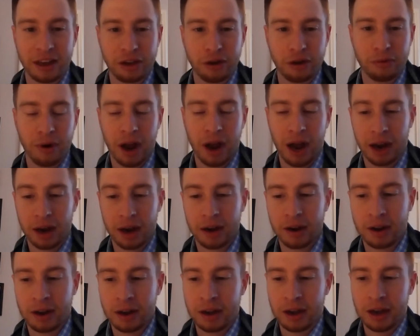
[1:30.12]
Thank you,
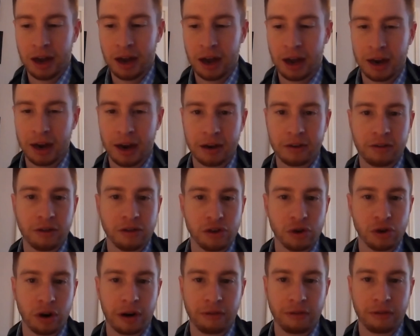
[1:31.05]
Rod. Nice to
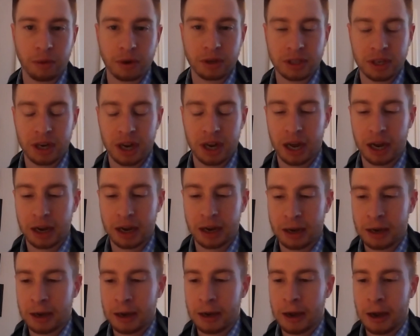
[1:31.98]
join everyone
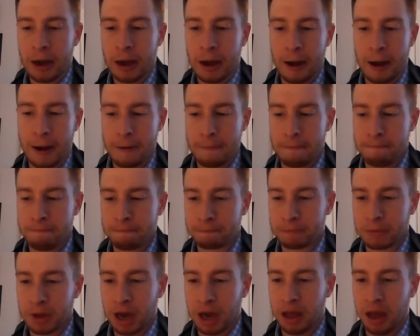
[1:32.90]
today.
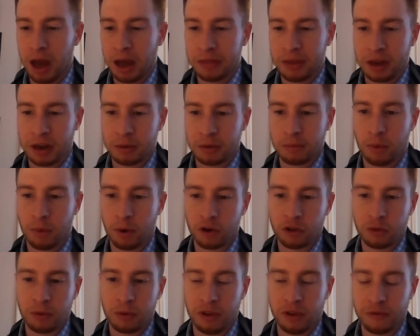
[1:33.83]
I think
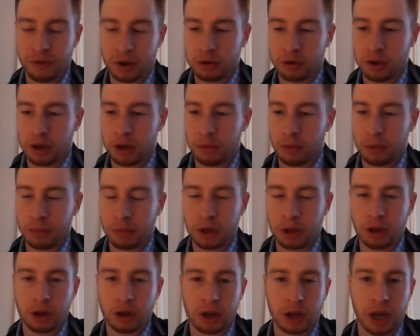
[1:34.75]
more specifically, when
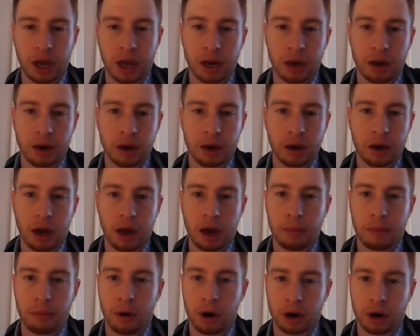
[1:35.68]
we look at
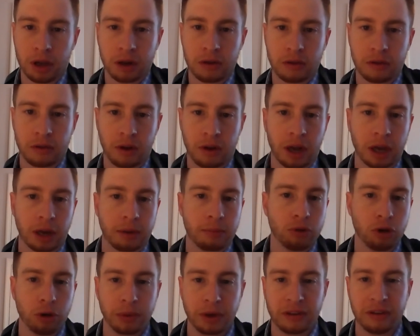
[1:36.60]
markets
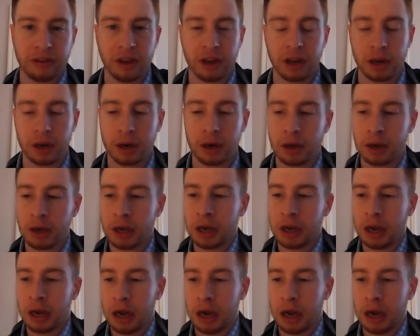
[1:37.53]
like Bloomington,